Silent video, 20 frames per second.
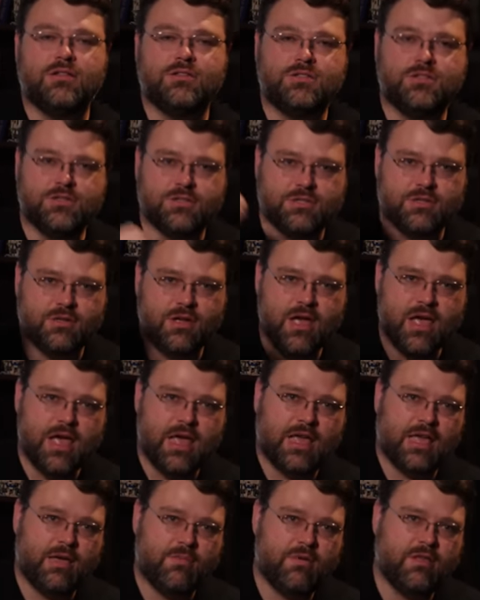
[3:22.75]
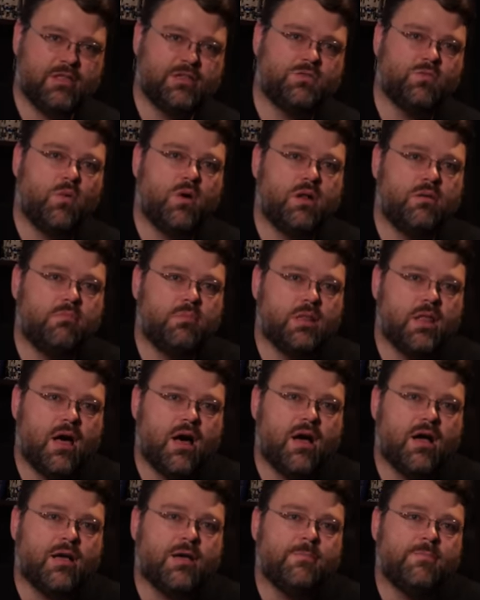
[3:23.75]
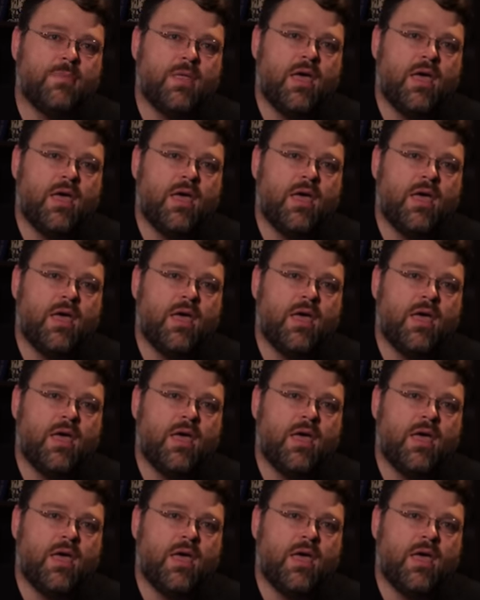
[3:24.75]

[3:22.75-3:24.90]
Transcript: It's just, give me this 1 block.